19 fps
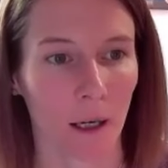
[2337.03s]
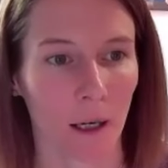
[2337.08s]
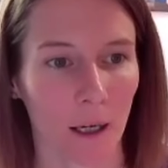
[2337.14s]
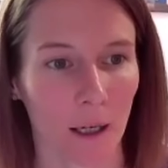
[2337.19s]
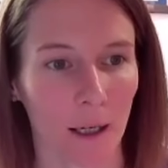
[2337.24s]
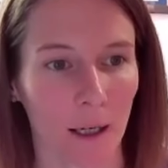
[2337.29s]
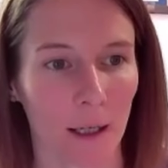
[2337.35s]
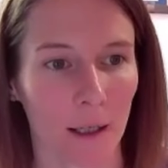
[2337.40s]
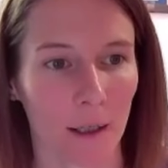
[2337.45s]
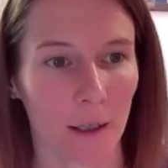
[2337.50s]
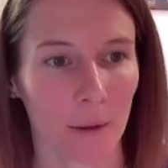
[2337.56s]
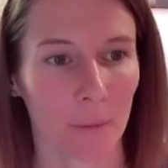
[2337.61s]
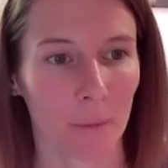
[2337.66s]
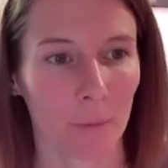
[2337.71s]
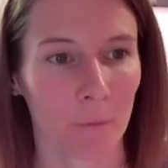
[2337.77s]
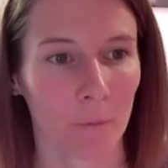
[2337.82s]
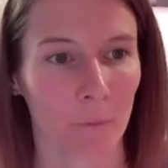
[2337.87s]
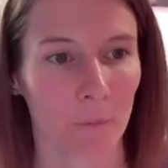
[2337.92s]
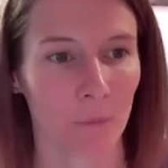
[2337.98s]

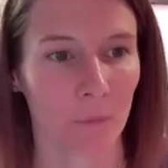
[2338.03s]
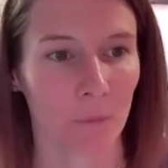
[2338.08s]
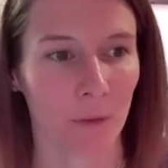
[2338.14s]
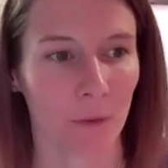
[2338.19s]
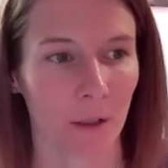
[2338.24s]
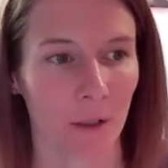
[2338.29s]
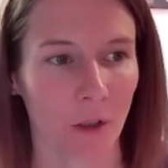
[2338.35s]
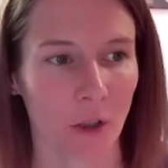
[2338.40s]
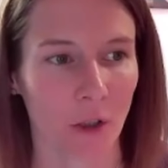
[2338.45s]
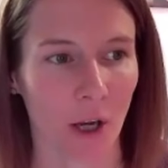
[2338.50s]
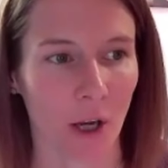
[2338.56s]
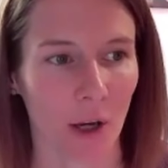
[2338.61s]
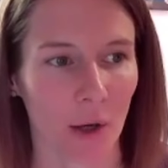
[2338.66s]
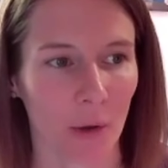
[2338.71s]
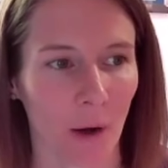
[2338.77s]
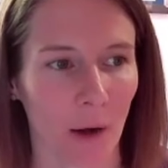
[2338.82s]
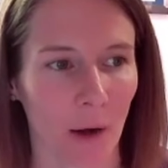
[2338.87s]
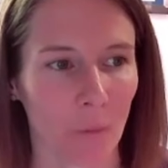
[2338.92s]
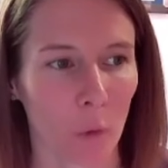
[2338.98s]
um
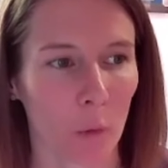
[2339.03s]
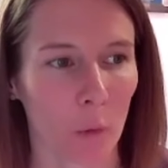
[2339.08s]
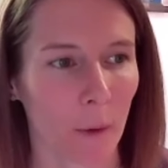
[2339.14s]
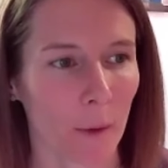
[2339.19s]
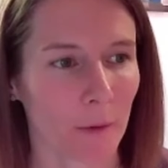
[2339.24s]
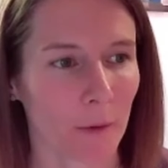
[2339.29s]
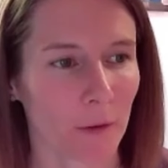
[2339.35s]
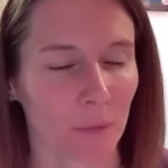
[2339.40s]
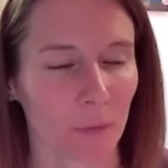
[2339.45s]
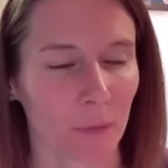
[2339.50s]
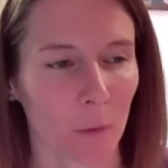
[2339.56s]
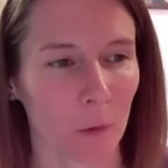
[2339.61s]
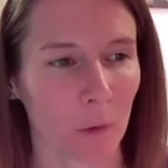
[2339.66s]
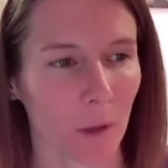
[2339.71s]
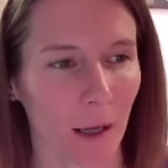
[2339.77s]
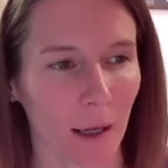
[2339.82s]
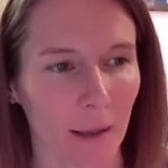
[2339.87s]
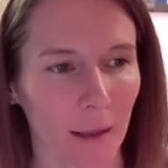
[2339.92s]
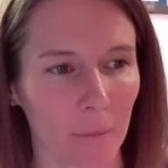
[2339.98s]
I've almost
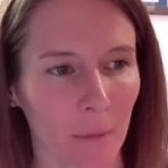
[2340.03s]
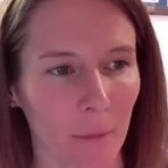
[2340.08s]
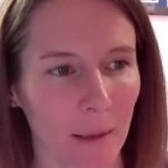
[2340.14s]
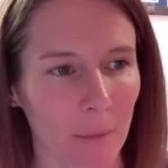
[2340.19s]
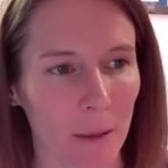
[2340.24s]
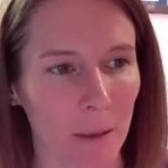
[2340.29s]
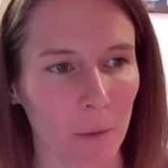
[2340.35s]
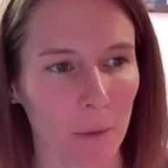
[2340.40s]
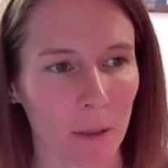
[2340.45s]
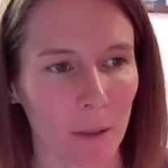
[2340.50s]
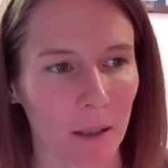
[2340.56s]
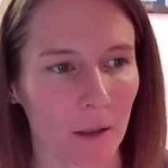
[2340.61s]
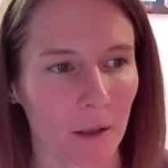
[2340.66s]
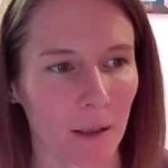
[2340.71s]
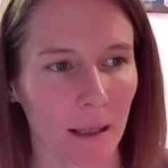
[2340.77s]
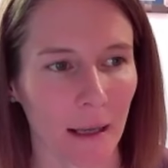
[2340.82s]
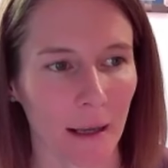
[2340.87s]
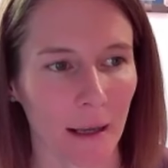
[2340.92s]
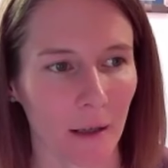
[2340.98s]
thought like maybe we
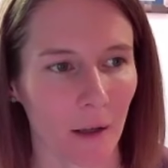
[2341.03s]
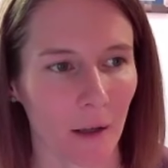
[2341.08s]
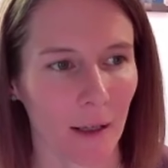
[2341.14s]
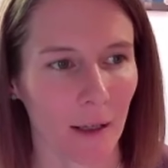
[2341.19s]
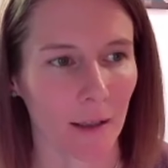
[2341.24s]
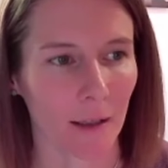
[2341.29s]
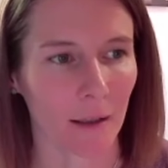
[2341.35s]
could get